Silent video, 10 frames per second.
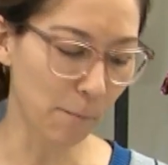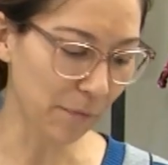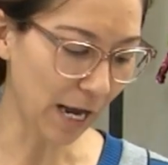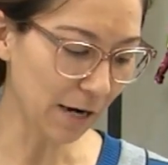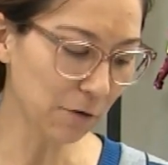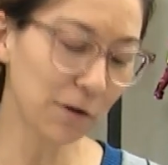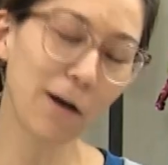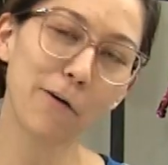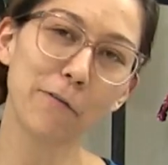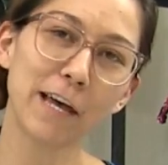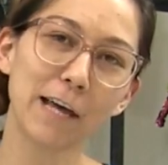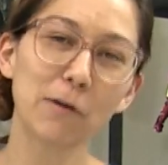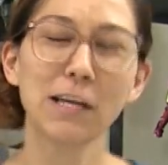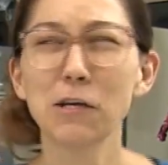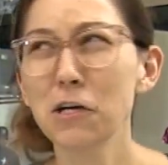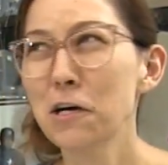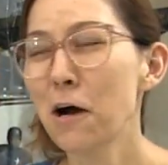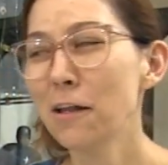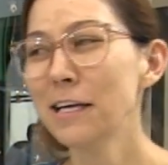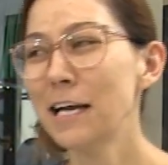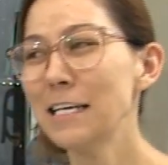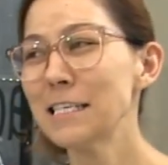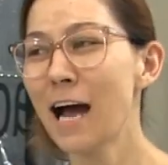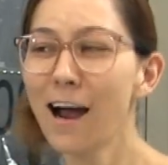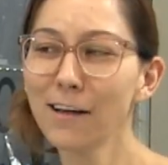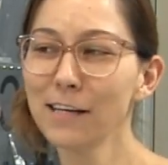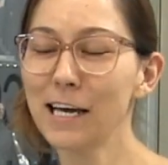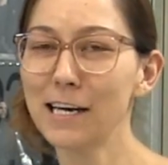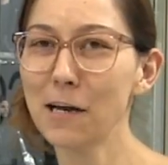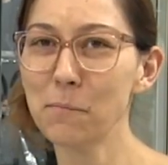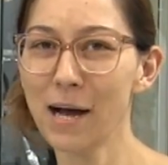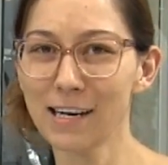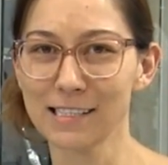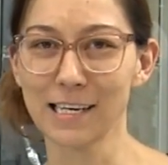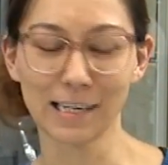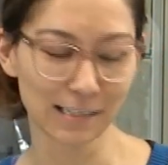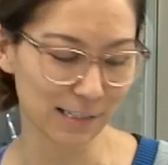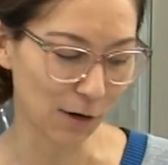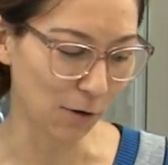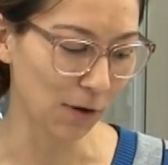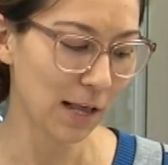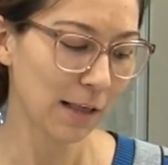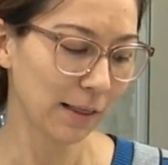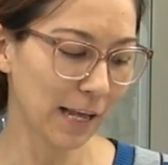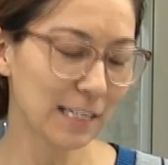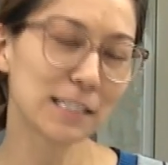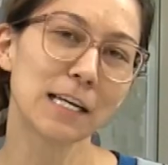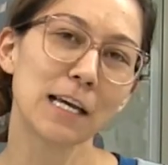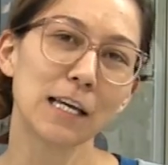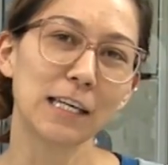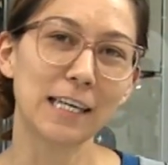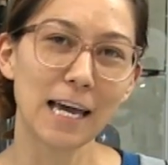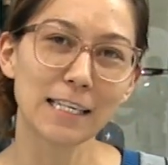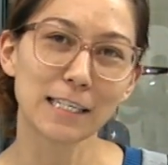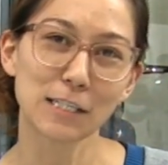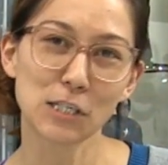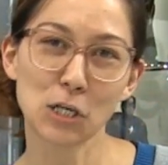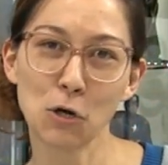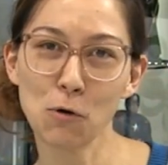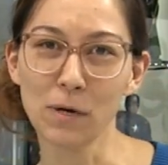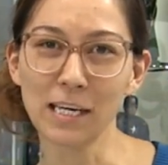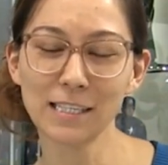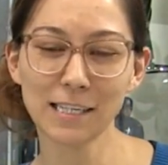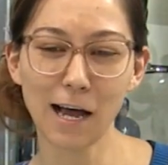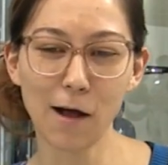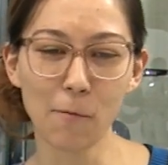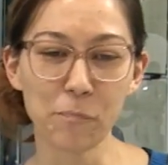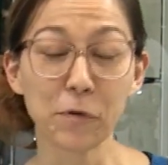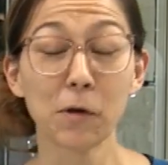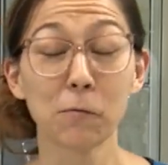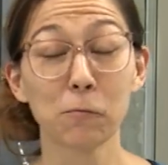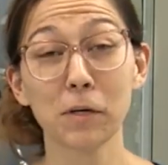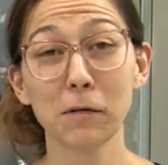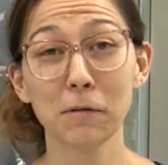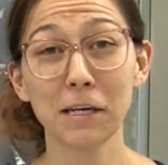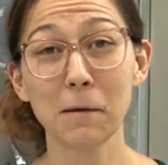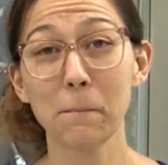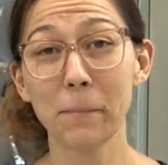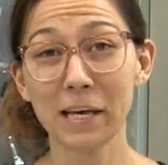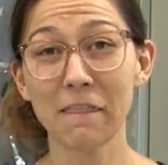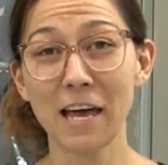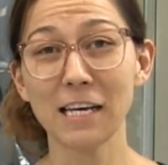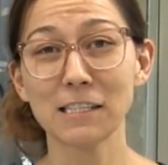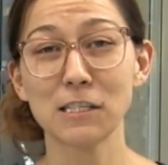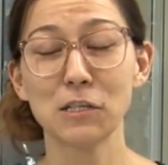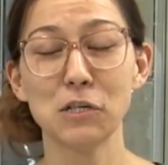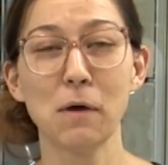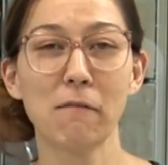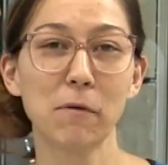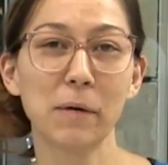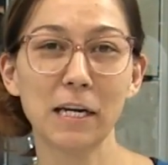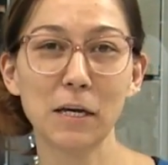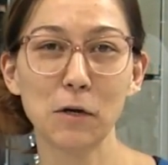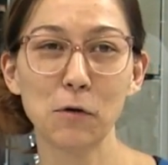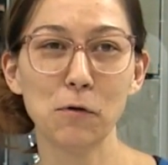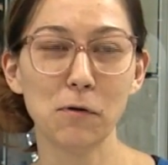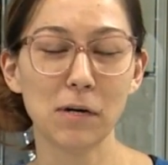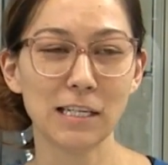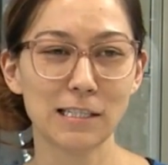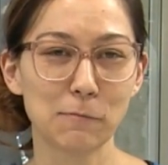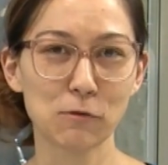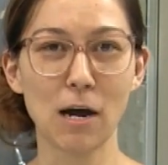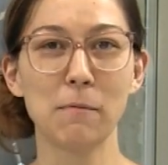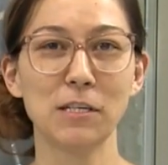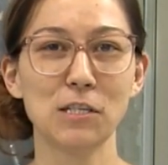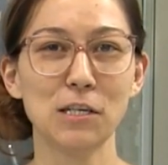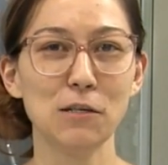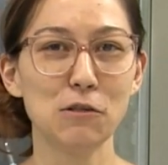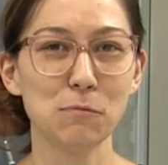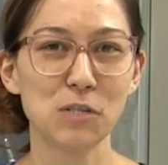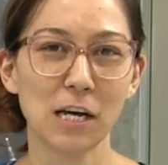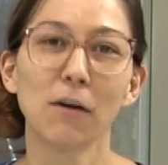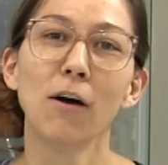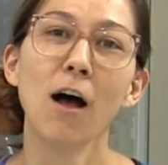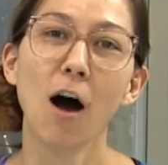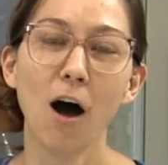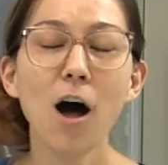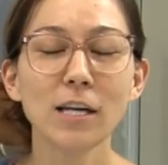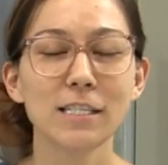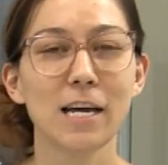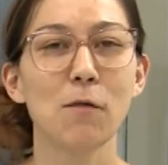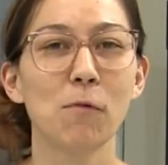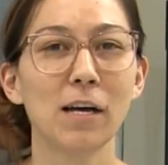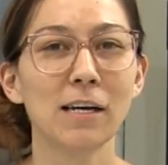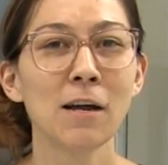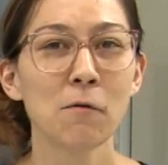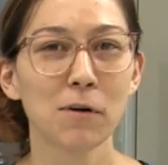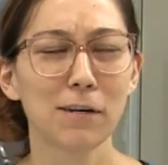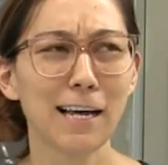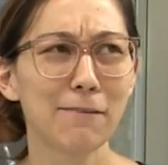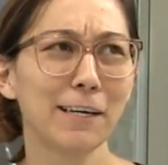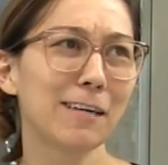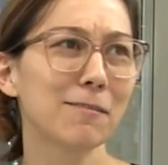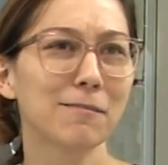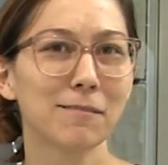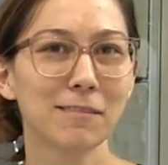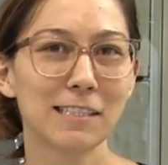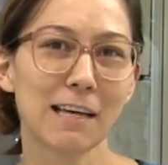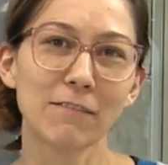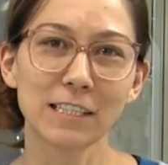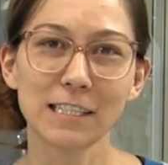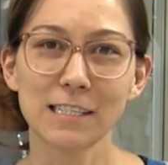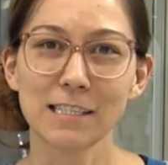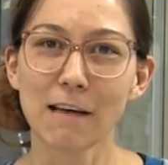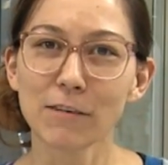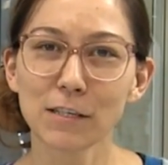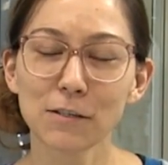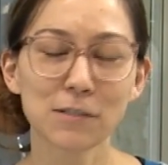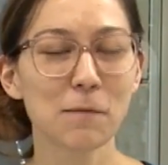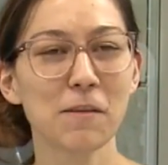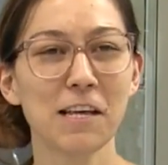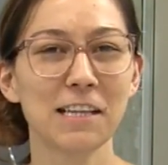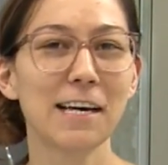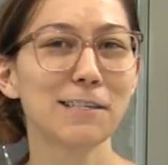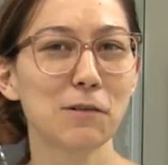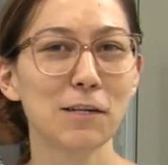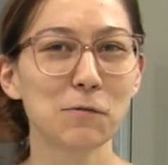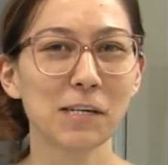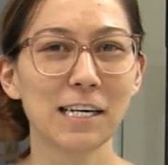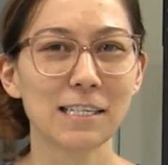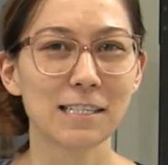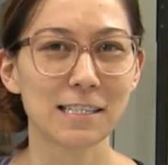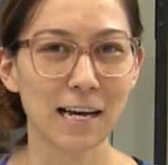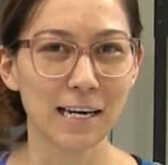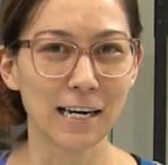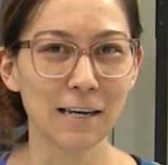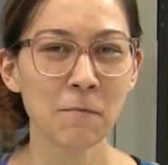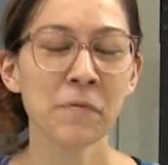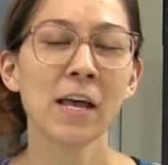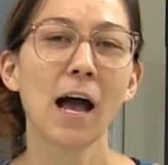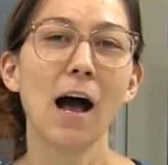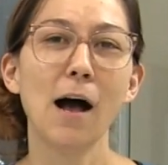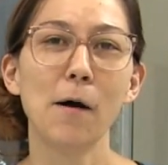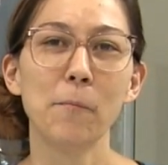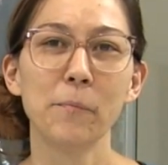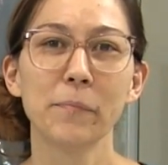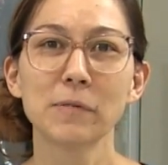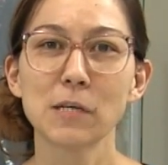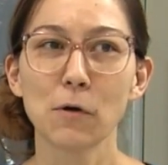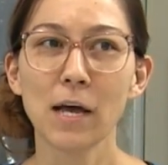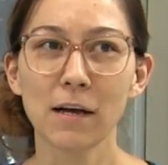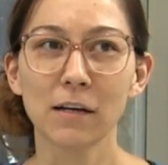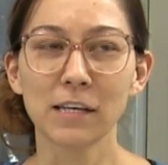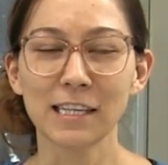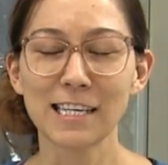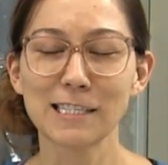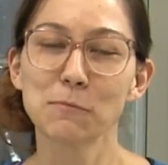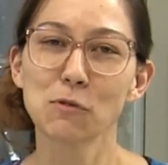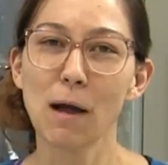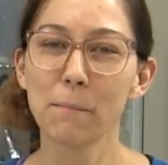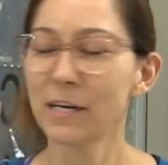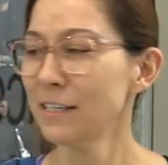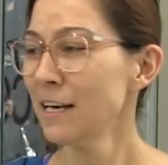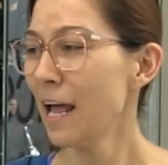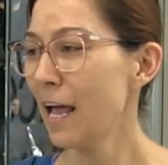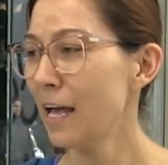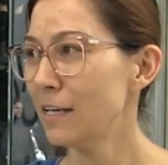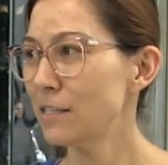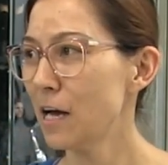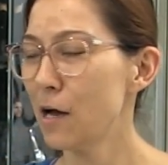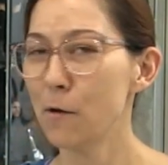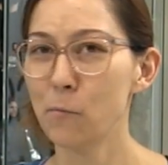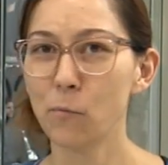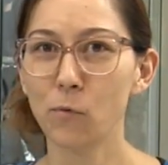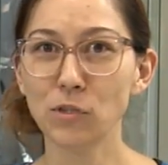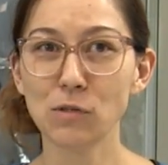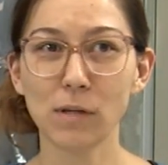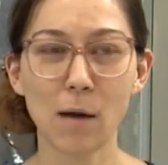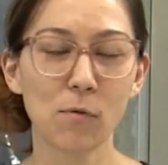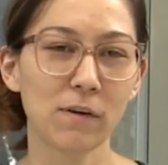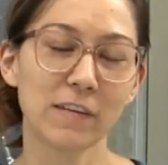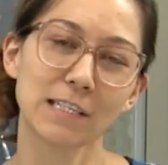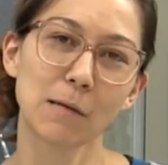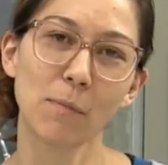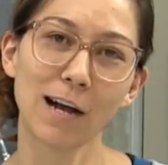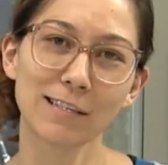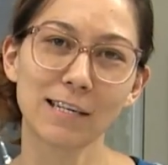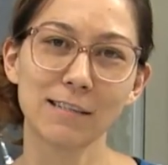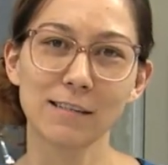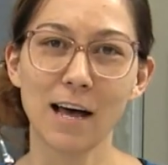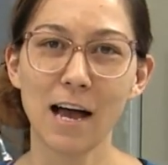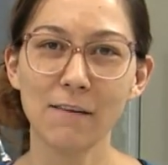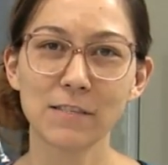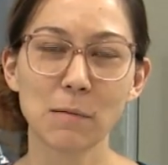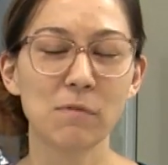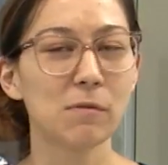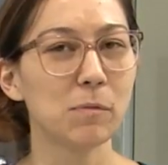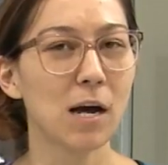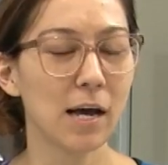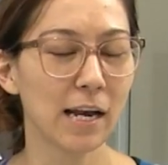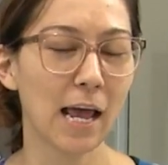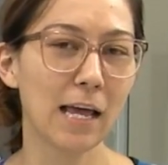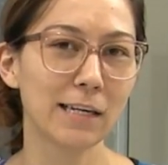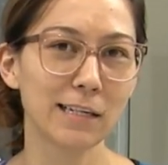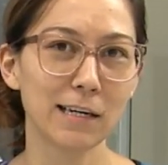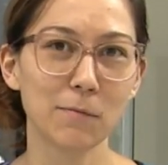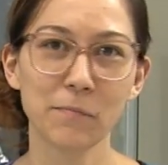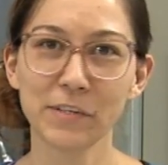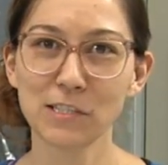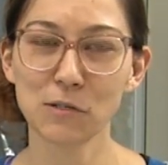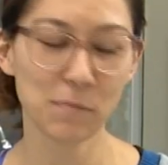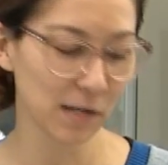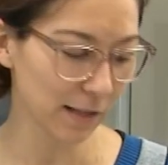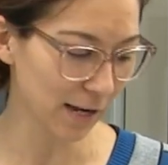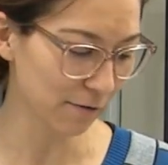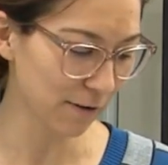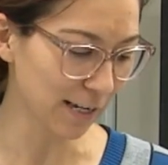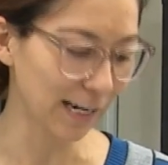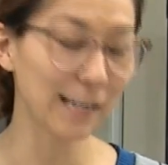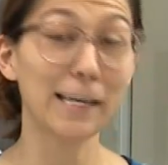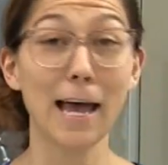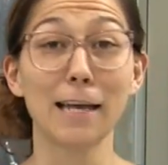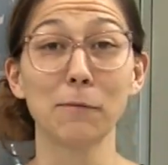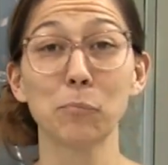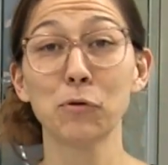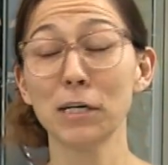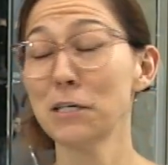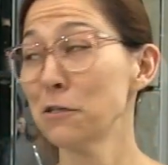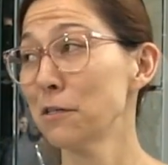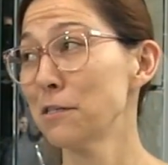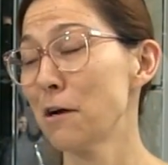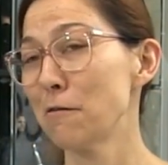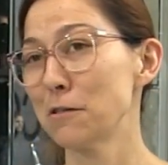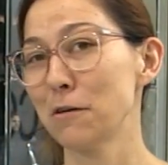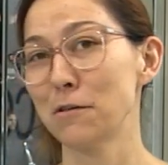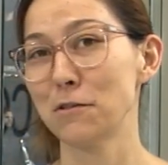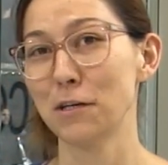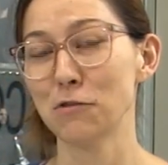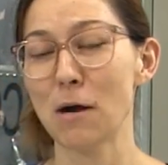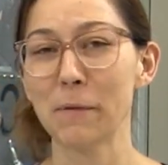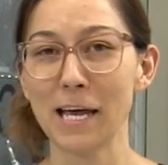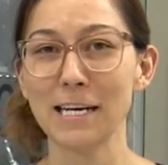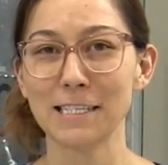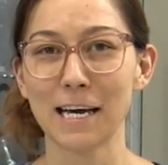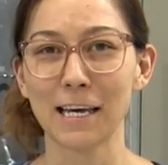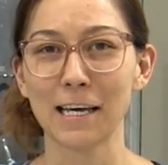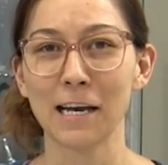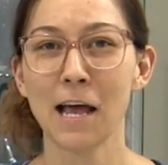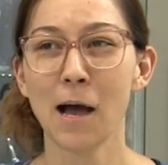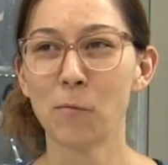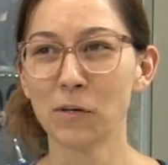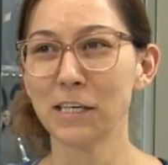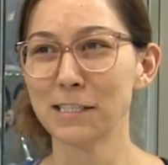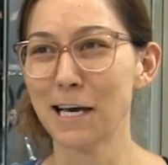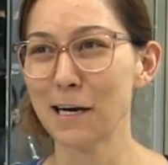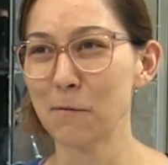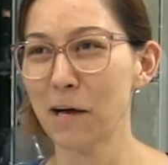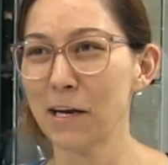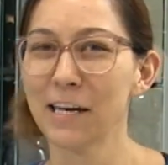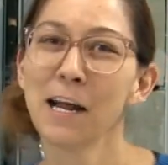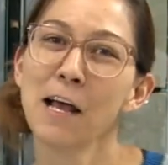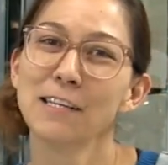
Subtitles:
I don't know that you can call it entirely an unboxing. So let's get to it. Really big thanks to everybody who is subscribing to the YouTube channel on day one. We already have like 77 or something like that, so that's really exciting. So yeah, click that subscribe button, and we'll do a lot more of these unboxings live, some of them not, and this should be a lot of fun. Again, pretty sure the Star Wars trailer is going to drop any second. I'm really excited about it.